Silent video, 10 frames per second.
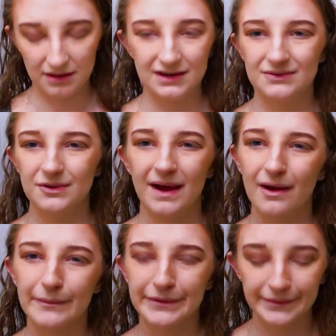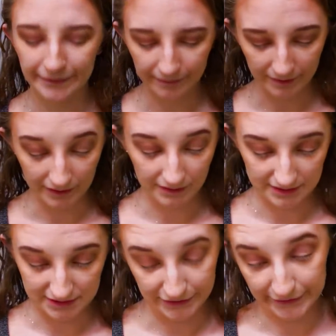I don't know how new, but
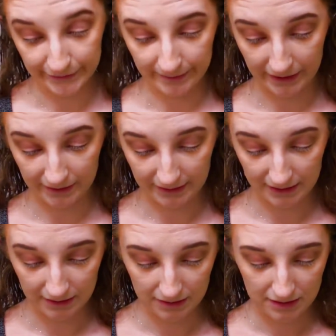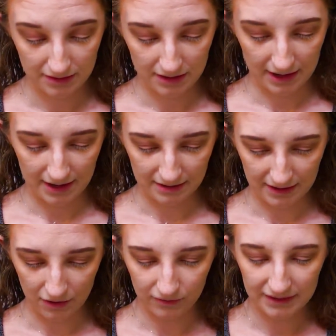it's new apparently. And
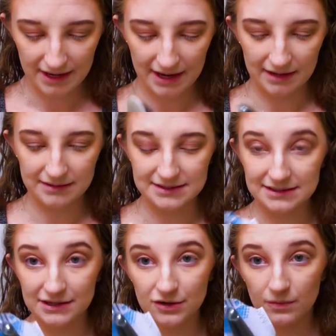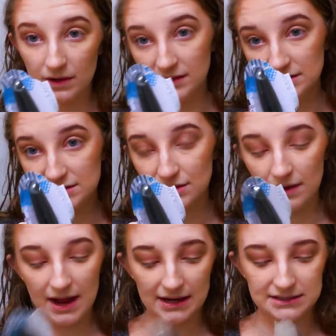they only had these little ones. So
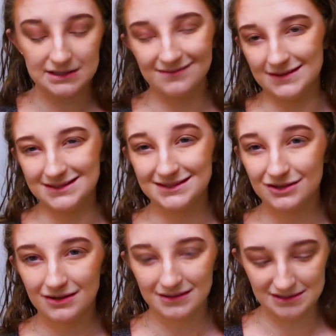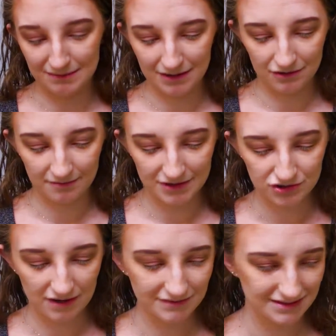honestly, if this is good, this might go in my
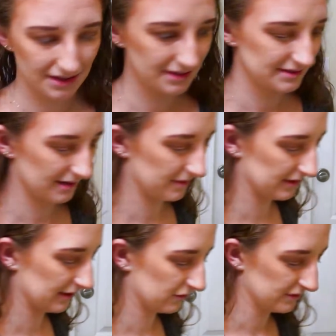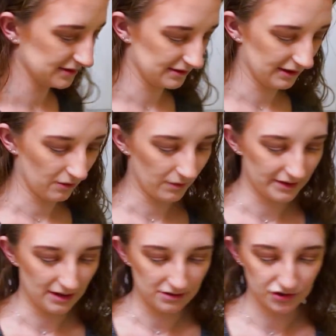travel size. I mean, like, who doesn't like a
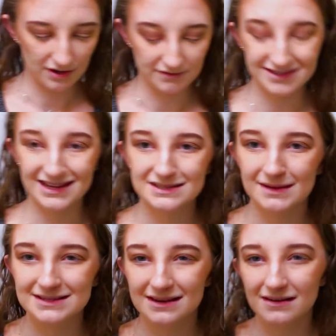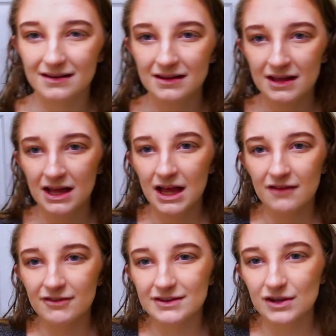$1 travel size mascara?
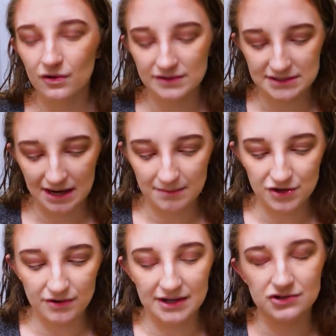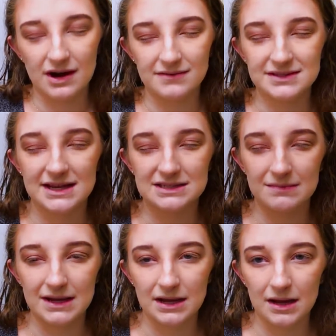I feel like the only time that you can get travel size
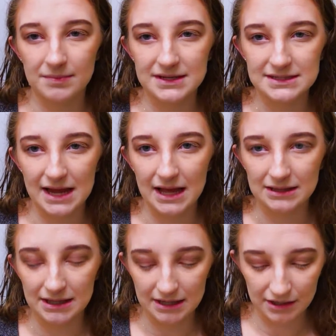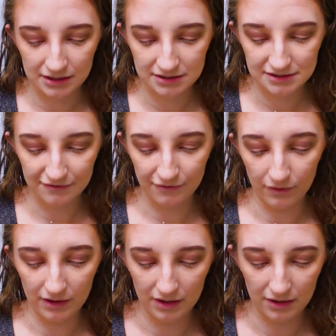makeup is at like
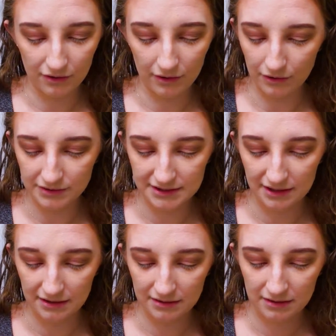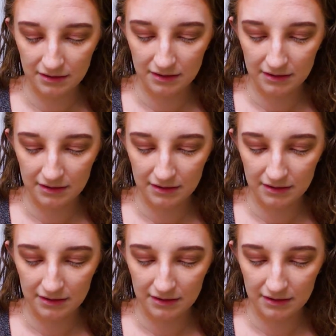Sephora or Ulta.